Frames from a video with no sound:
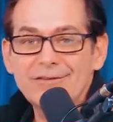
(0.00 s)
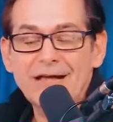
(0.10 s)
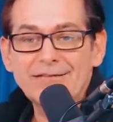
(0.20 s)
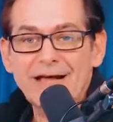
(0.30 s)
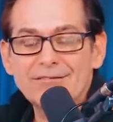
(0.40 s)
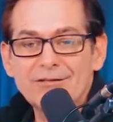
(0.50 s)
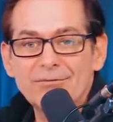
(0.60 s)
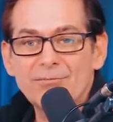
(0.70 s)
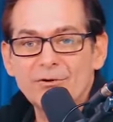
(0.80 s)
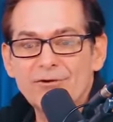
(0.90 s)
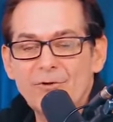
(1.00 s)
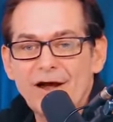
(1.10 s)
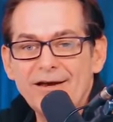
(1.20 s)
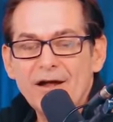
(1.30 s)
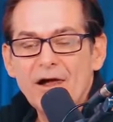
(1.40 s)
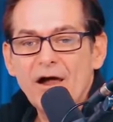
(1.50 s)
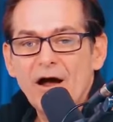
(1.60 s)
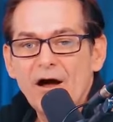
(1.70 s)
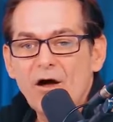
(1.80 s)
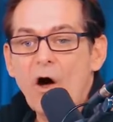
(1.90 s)
That's the right.
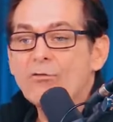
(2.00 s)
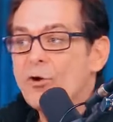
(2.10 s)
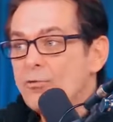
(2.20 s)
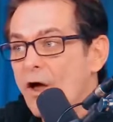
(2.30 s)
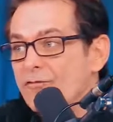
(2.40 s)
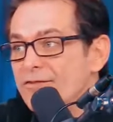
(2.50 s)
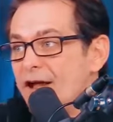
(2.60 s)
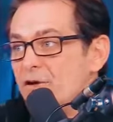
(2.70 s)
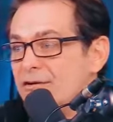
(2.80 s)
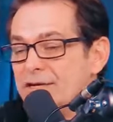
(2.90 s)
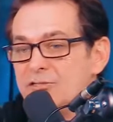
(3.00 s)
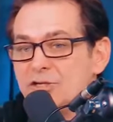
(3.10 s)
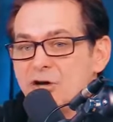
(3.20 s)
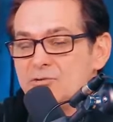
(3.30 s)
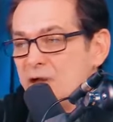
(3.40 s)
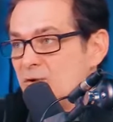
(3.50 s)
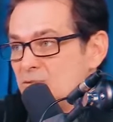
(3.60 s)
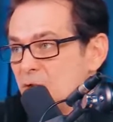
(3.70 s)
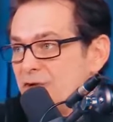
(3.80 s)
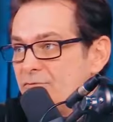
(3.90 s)
Although Ralph Nader did charge when he
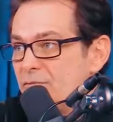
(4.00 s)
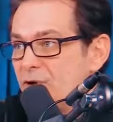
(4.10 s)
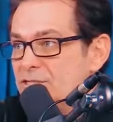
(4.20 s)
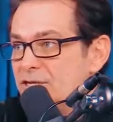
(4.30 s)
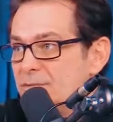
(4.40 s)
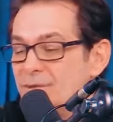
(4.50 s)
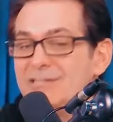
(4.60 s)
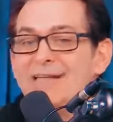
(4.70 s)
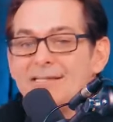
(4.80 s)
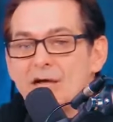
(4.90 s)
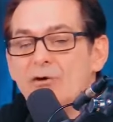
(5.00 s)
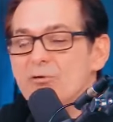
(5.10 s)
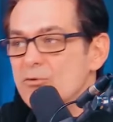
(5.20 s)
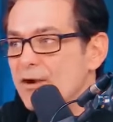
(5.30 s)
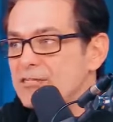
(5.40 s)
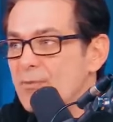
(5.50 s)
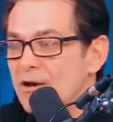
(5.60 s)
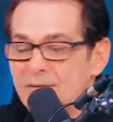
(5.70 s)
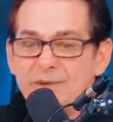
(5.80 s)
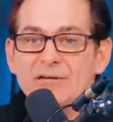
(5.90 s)
was running for president, because that's how he would raise
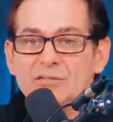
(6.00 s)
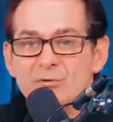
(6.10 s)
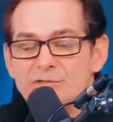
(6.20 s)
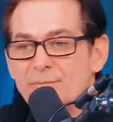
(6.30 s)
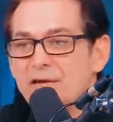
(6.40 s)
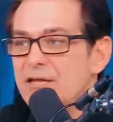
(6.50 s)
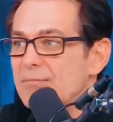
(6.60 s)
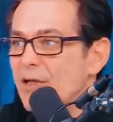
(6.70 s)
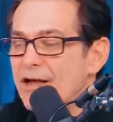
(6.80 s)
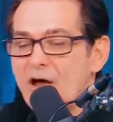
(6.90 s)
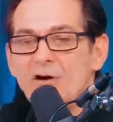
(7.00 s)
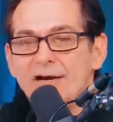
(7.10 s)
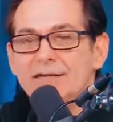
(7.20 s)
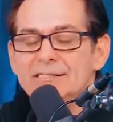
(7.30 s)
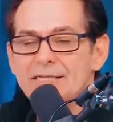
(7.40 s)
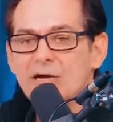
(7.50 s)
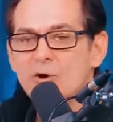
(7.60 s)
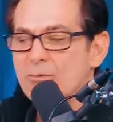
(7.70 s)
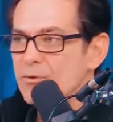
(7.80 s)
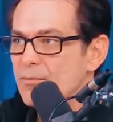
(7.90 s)
money, because there was a media blackout and he didn't take
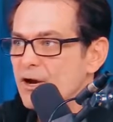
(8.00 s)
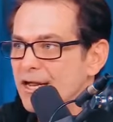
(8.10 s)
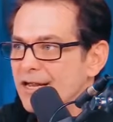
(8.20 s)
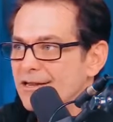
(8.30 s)
corporate money.